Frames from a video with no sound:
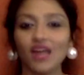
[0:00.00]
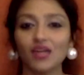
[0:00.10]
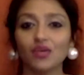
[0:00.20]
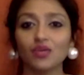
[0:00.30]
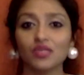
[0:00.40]

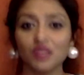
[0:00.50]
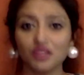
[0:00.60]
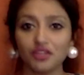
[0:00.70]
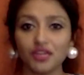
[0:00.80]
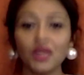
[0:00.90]
undergoes
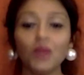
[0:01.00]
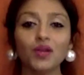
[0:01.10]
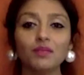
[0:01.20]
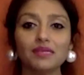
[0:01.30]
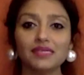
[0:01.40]
surgery, will
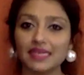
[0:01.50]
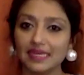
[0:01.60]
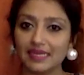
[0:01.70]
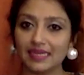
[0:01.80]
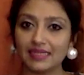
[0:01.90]
miss
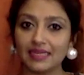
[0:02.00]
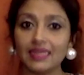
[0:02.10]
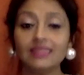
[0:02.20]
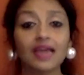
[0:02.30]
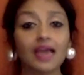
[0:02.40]
India series
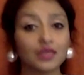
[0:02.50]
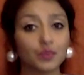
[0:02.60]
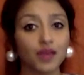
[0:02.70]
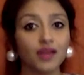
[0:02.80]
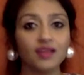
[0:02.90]
as
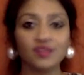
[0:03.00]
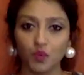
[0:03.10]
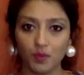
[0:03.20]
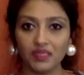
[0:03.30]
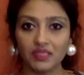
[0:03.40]
well as the
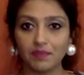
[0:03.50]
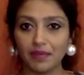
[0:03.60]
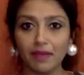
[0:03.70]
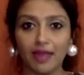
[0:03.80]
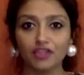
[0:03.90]
Women's Big
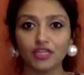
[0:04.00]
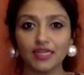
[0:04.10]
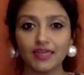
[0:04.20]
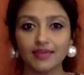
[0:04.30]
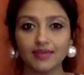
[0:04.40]
Bash League.
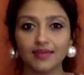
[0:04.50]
